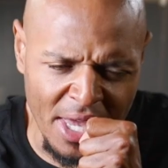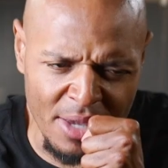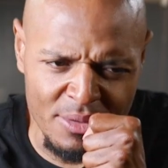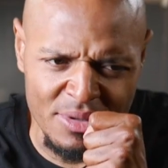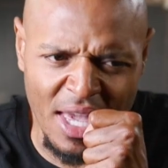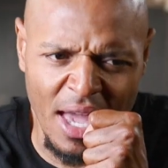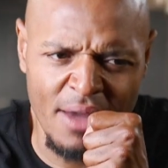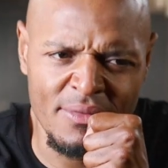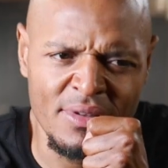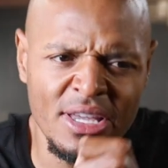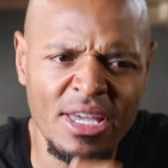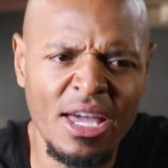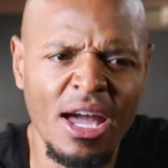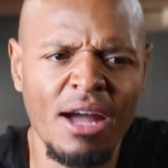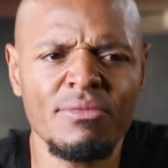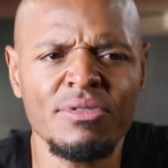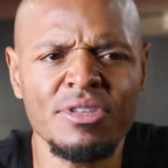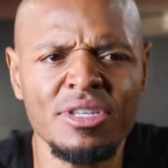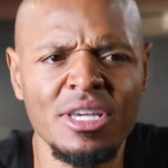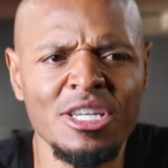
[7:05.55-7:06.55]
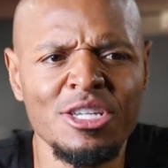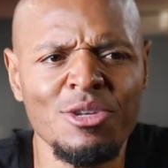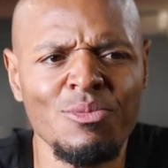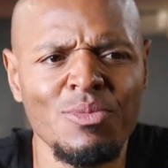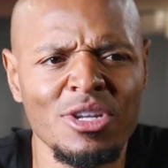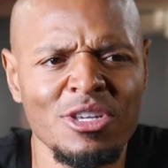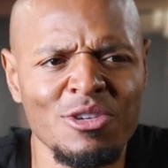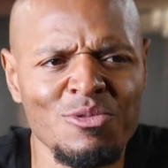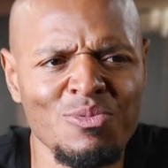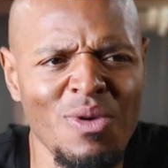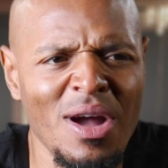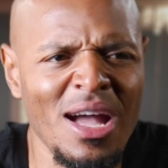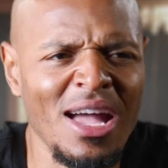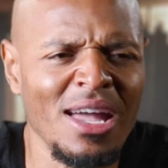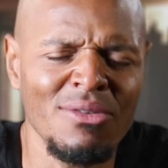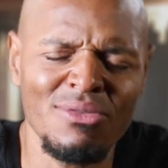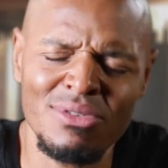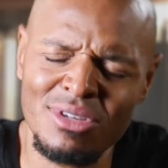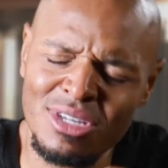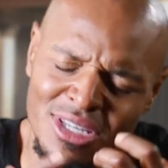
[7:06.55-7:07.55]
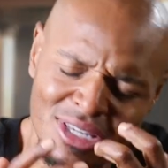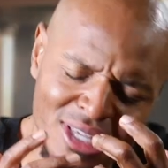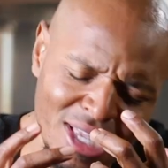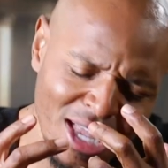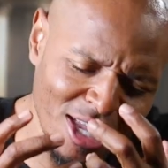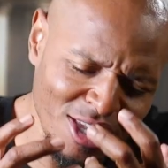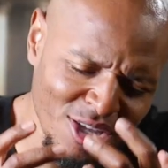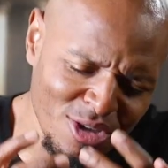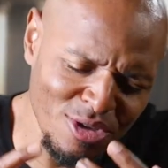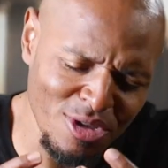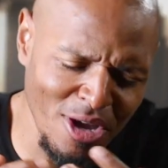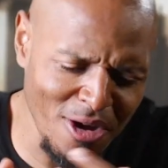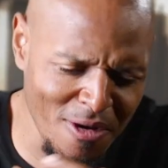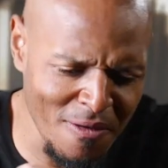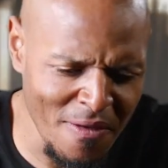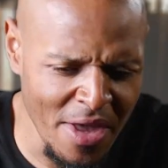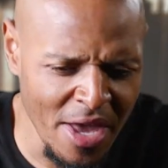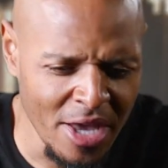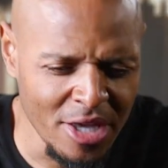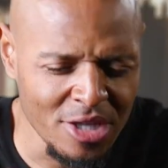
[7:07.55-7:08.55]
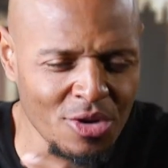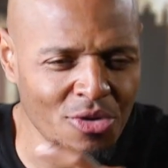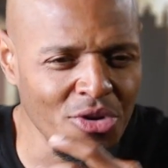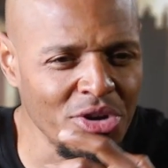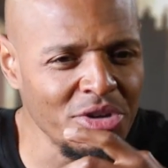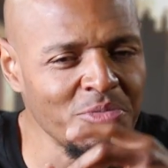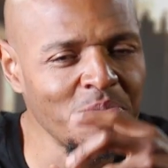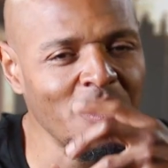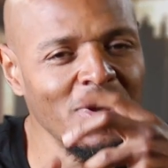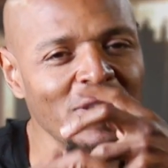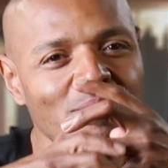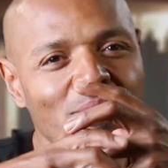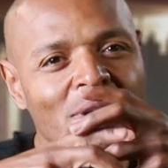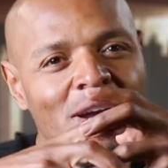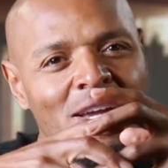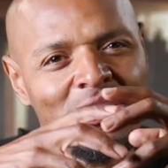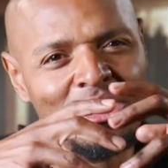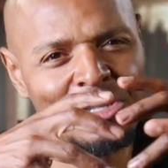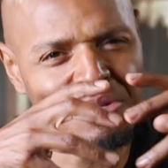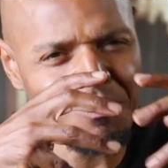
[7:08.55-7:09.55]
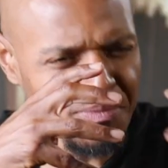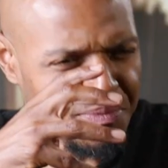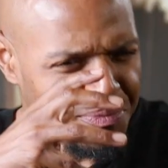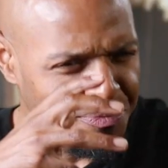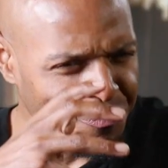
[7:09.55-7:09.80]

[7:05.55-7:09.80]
he was having a conversation with his wife and just like, you know. So it was pretty much